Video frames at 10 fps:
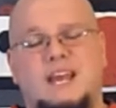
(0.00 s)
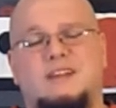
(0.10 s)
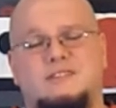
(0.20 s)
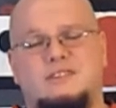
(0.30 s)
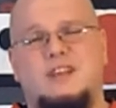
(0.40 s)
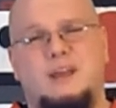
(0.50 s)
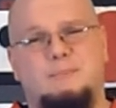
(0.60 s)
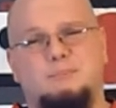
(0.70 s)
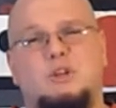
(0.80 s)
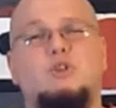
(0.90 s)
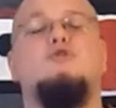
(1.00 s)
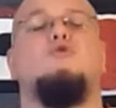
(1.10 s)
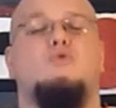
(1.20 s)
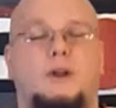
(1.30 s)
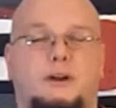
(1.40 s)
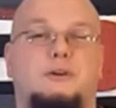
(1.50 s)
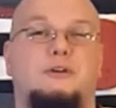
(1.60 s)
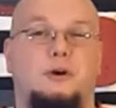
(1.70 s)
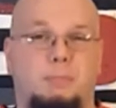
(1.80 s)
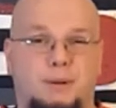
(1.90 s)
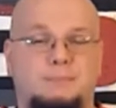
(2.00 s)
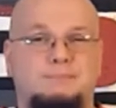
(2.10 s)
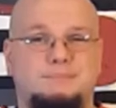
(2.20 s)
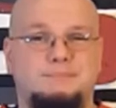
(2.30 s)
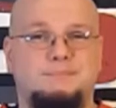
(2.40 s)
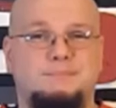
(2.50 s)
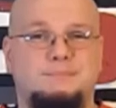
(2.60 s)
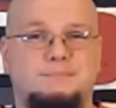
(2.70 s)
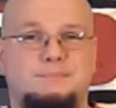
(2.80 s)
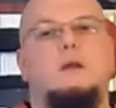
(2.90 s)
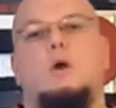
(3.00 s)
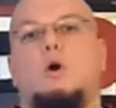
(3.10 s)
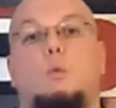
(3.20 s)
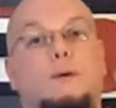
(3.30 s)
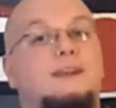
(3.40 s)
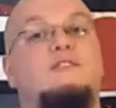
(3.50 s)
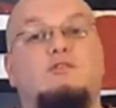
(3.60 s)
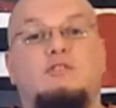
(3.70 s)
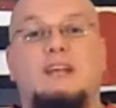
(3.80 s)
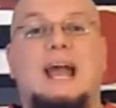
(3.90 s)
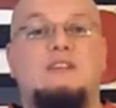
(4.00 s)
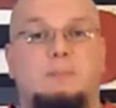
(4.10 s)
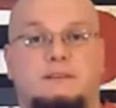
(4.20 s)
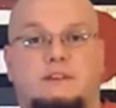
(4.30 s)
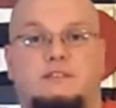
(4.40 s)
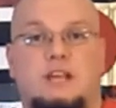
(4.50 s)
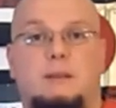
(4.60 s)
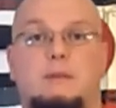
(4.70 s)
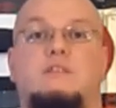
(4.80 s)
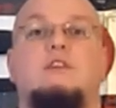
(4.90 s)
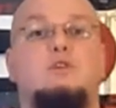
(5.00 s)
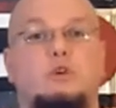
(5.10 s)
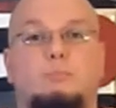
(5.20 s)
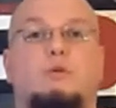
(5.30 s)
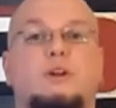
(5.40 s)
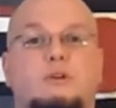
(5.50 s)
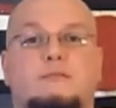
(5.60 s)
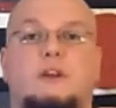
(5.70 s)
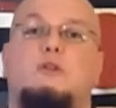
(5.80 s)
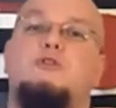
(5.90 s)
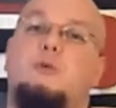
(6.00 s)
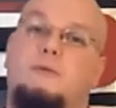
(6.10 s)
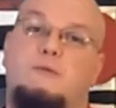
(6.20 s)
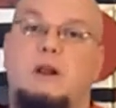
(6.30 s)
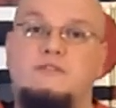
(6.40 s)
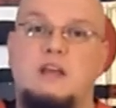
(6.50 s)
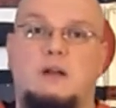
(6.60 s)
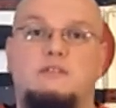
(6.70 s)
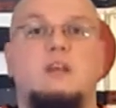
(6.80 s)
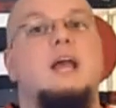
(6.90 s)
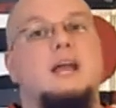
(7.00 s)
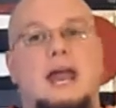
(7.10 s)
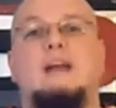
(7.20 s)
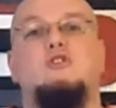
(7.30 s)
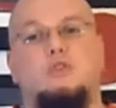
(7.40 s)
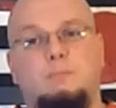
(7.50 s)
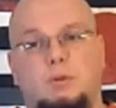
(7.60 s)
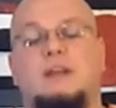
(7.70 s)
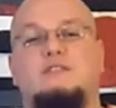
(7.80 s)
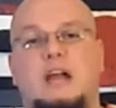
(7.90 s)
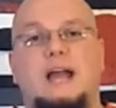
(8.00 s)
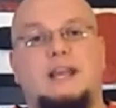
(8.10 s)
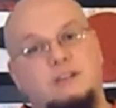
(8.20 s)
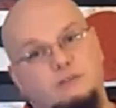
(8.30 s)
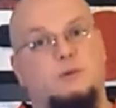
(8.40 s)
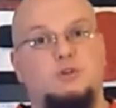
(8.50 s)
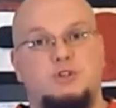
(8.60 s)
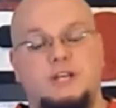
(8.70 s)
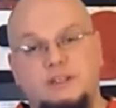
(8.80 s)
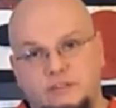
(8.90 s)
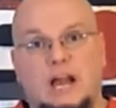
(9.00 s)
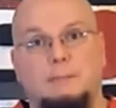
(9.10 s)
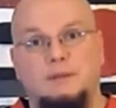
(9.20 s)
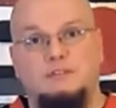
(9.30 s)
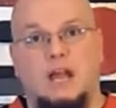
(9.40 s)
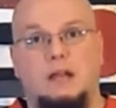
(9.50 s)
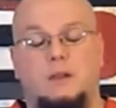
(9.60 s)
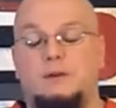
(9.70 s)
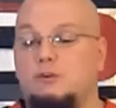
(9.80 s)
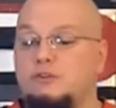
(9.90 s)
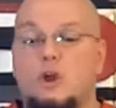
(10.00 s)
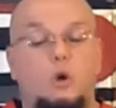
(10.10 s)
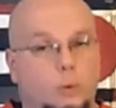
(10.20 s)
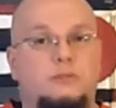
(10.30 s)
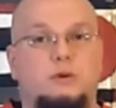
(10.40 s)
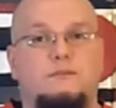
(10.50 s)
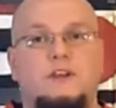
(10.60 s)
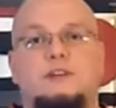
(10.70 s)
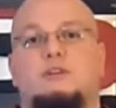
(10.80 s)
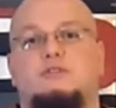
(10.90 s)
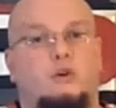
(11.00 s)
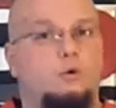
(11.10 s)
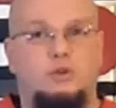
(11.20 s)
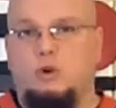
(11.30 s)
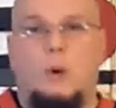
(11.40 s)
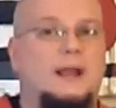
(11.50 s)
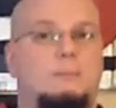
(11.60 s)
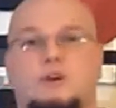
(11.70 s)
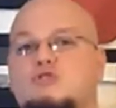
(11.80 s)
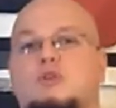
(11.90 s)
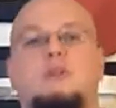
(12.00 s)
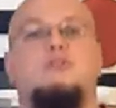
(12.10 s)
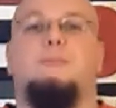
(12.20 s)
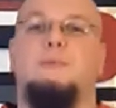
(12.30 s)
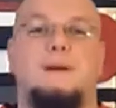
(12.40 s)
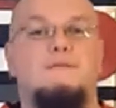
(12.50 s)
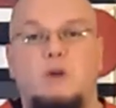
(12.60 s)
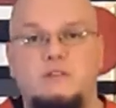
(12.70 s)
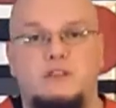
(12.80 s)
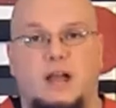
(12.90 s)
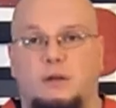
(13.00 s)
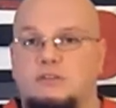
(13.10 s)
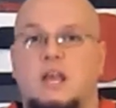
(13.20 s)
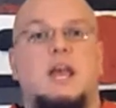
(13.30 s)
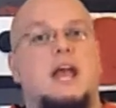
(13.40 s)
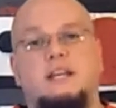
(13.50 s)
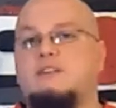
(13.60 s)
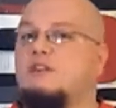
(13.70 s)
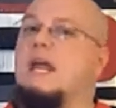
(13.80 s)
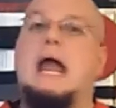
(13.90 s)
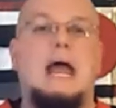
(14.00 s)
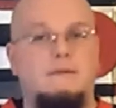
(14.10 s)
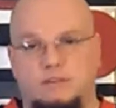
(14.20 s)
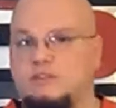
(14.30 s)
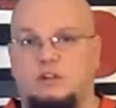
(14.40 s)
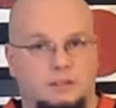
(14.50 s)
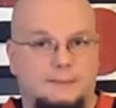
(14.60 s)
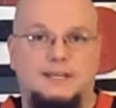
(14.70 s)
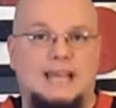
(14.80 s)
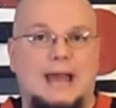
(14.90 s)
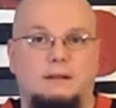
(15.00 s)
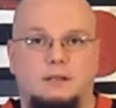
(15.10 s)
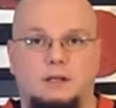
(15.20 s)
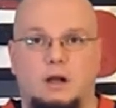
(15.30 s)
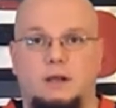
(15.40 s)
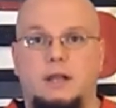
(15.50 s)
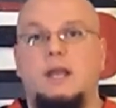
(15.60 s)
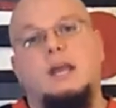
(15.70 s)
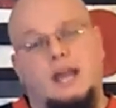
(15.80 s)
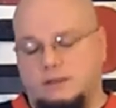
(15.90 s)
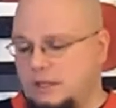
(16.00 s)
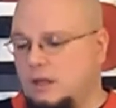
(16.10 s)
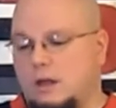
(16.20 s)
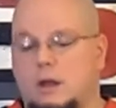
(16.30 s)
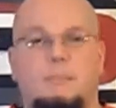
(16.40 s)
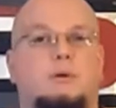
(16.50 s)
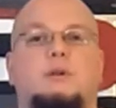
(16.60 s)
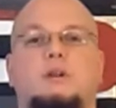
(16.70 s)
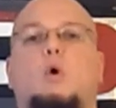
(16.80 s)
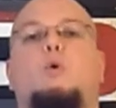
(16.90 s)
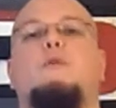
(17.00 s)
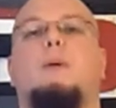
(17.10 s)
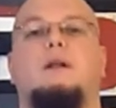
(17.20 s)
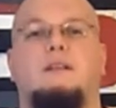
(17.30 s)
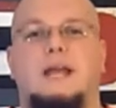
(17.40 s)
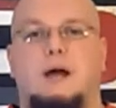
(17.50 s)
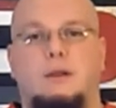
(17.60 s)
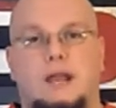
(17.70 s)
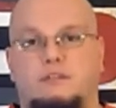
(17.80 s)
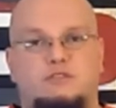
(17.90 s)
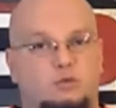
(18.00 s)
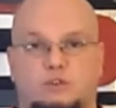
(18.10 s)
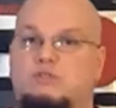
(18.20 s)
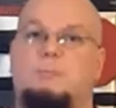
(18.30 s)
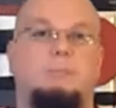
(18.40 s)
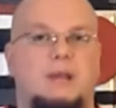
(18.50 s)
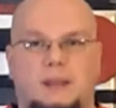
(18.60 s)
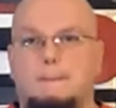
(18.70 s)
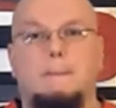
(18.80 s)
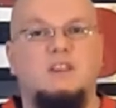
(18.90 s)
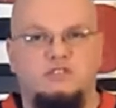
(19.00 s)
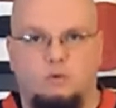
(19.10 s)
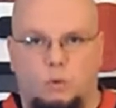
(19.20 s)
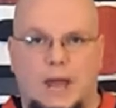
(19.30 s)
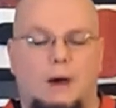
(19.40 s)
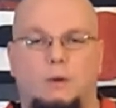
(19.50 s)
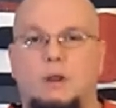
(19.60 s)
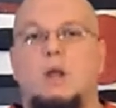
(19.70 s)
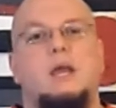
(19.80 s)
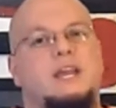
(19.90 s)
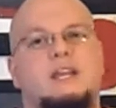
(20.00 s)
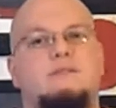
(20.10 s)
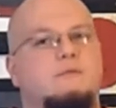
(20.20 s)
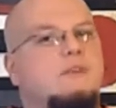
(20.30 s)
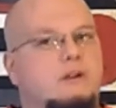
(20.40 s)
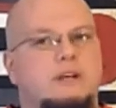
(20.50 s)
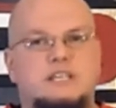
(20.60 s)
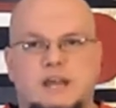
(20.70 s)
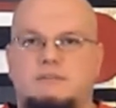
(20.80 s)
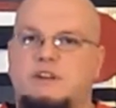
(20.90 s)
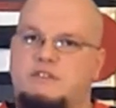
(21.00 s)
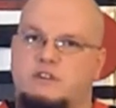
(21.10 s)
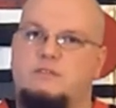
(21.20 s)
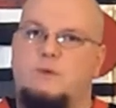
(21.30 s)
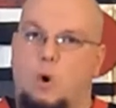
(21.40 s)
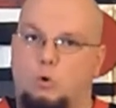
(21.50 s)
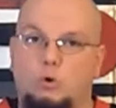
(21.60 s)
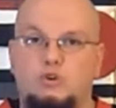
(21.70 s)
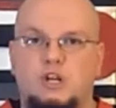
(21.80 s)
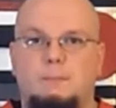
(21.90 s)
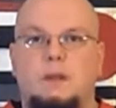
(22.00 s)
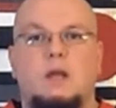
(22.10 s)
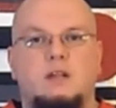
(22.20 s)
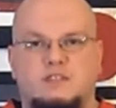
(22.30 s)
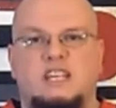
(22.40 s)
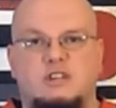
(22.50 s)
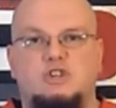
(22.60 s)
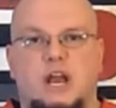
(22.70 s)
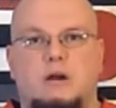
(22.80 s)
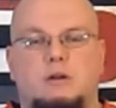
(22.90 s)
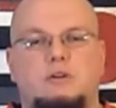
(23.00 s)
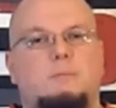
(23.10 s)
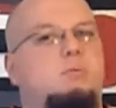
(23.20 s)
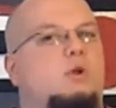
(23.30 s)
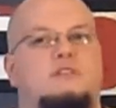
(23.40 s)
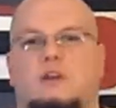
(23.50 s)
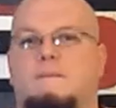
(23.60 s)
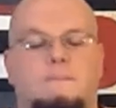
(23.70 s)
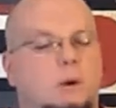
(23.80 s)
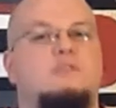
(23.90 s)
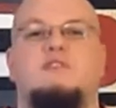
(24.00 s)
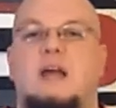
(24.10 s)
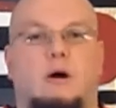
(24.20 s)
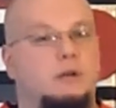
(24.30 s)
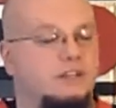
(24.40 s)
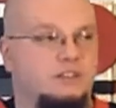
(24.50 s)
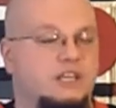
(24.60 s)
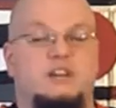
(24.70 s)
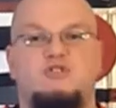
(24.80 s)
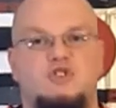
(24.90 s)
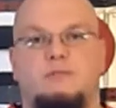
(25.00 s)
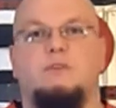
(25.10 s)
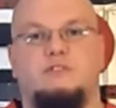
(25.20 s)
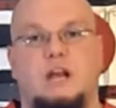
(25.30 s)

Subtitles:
Hence his name, Trigger Derp. One interesting aspect to this game is that you can bring your figure to a friend's house and actually play his copy of Skylanders with your figure. So, you know, I can bring Trigger Derp to my friend's house and he's going to have his unlimited Gatling gun and the ability to hold the button down and shoot this big missile out. It gives a very definite sense of ownership to each character, plus a personality to each different